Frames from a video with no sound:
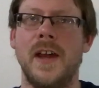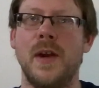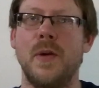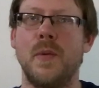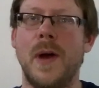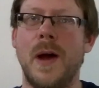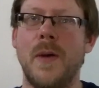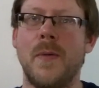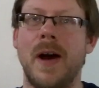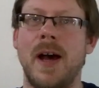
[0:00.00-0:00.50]
a
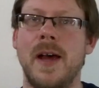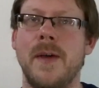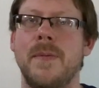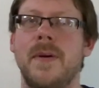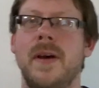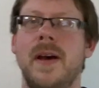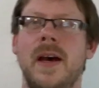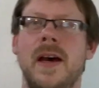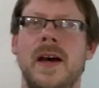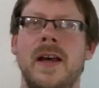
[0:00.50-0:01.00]
wet wipe
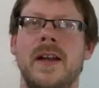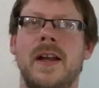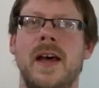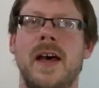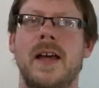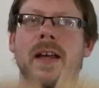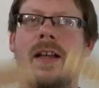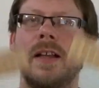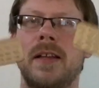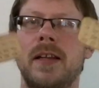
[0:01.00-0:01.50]
and
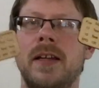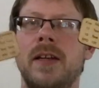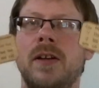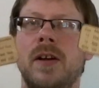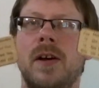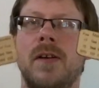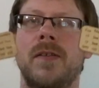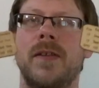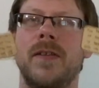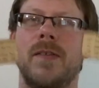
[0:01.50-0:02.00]
I cleaned
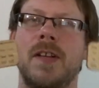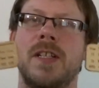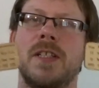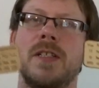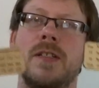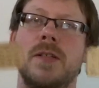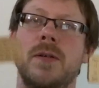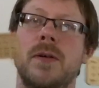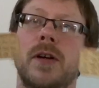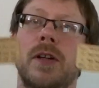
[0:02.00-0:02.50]
off the
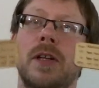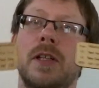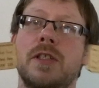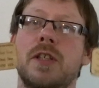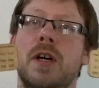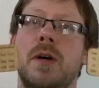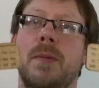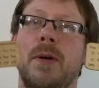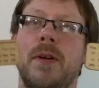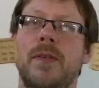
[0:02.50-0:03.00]
residue on the
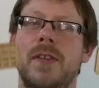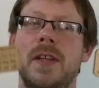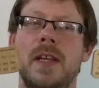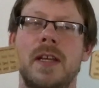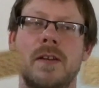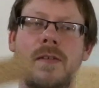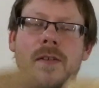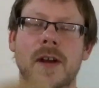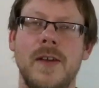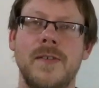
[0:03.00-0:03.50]
top of the
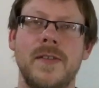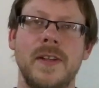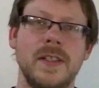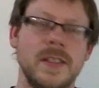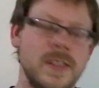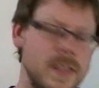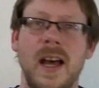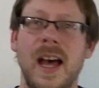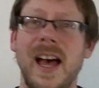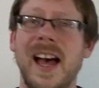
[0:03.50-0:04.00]

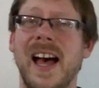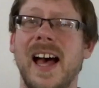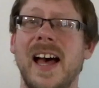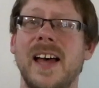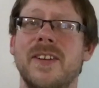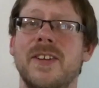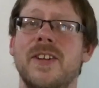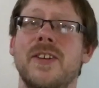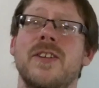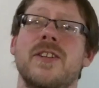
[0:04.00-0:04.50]
engravings
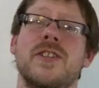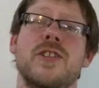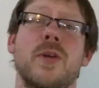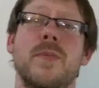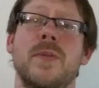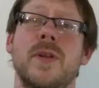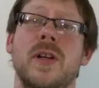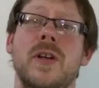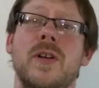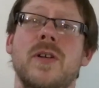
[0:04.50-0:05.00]
and on the top
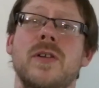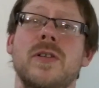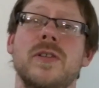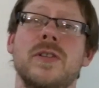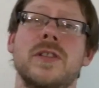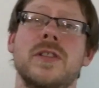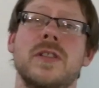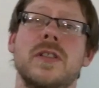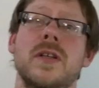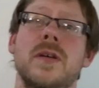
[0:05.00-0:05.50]
of the
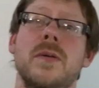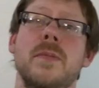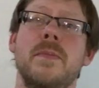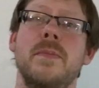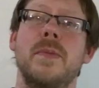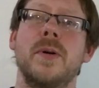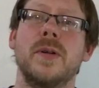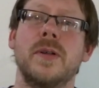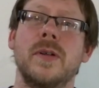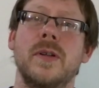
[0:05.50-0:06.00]
cuts,
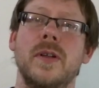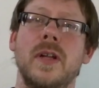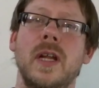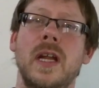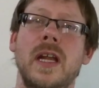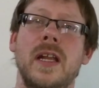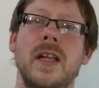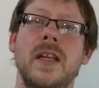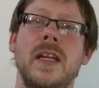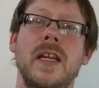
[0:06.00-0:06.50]
but
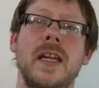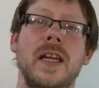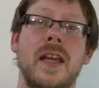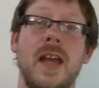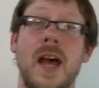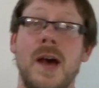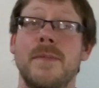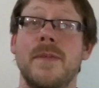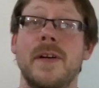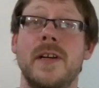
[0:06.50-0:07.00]
the
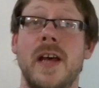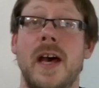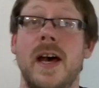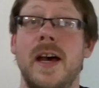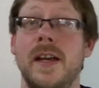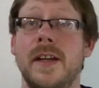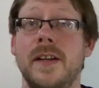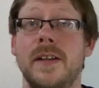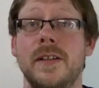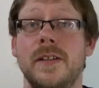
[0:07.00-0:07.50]
camera
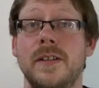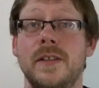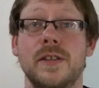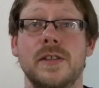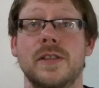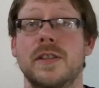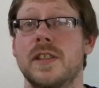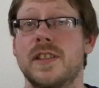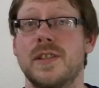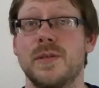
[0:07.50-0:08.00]
died
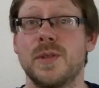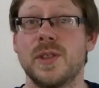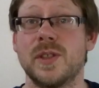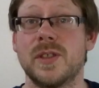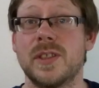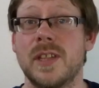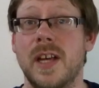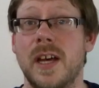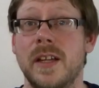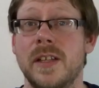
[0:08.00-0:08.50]
just as I was
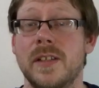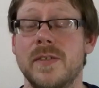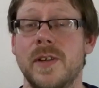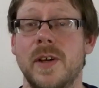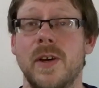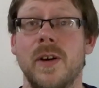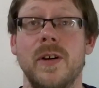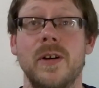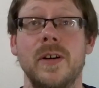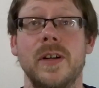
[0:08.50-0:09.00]
starting to
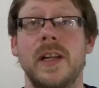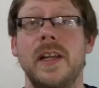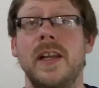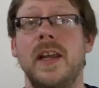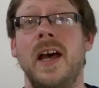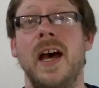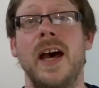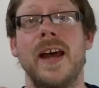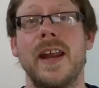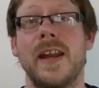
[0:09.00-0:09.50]
record it
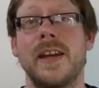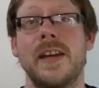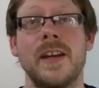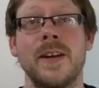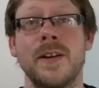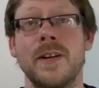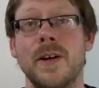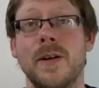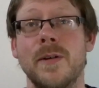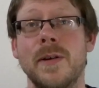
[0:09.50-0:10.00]
and I
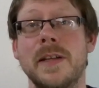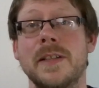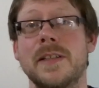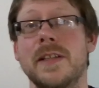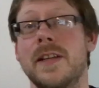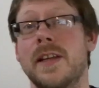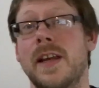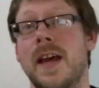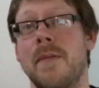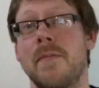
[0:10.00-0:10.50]
didn't notice that
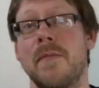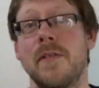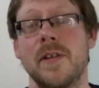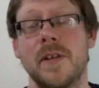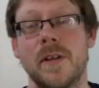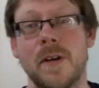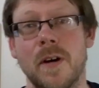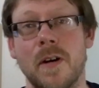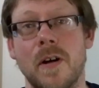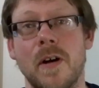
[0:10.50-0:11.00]
the camera had
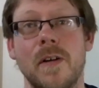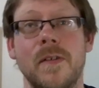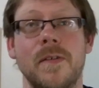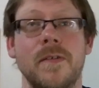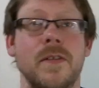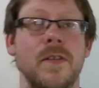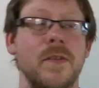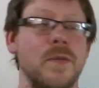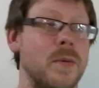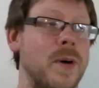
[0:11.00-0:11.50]
gone
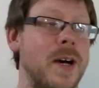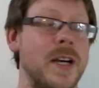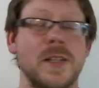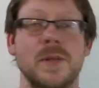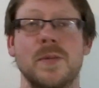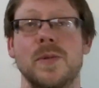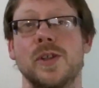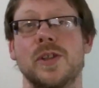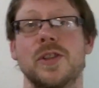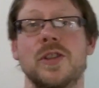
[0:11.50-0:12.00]
off, otherwise I
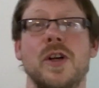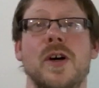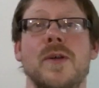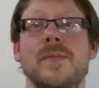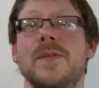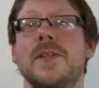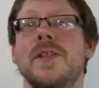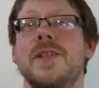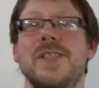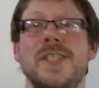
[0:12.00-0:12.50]
would have
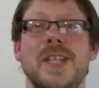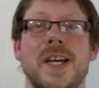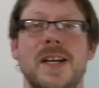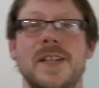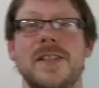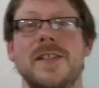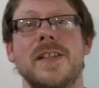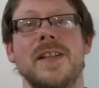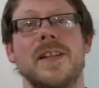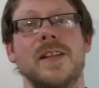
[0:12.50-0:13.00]
stopped and
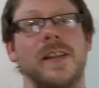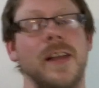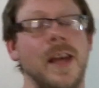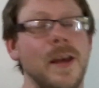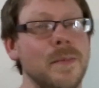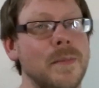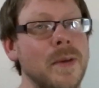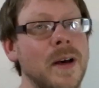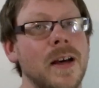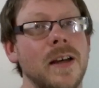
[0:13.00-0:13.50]
charged it and
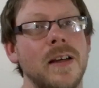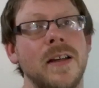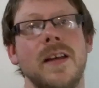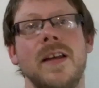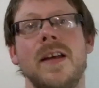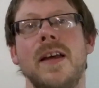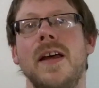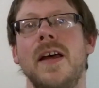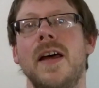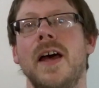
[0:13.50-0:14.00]
came back.
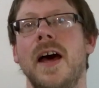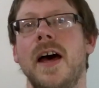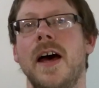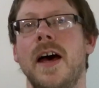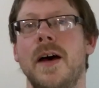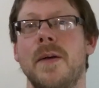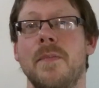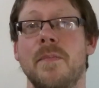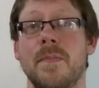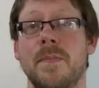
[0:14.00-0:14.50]

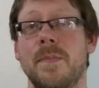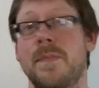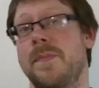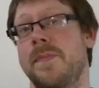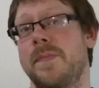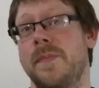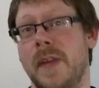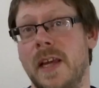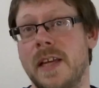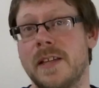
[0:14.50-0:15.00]

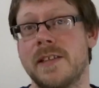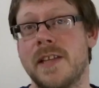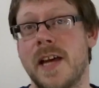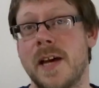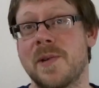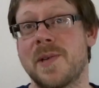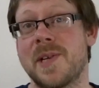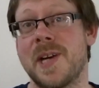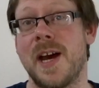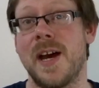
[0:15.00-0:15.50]
It's
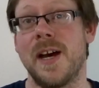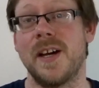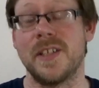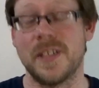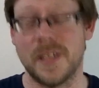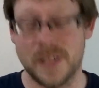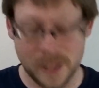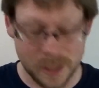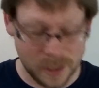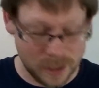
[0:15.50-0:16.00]
now
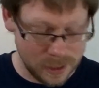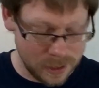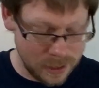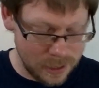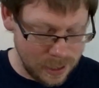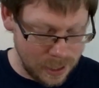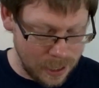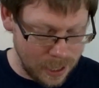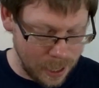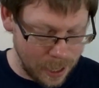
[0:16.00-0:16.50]
charged
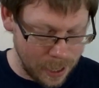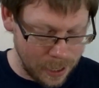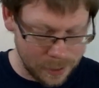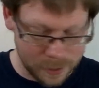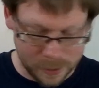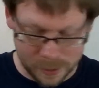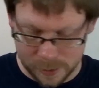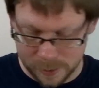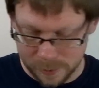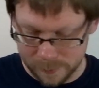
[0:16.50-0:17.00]

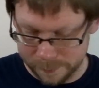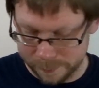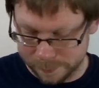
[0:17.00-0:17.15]
and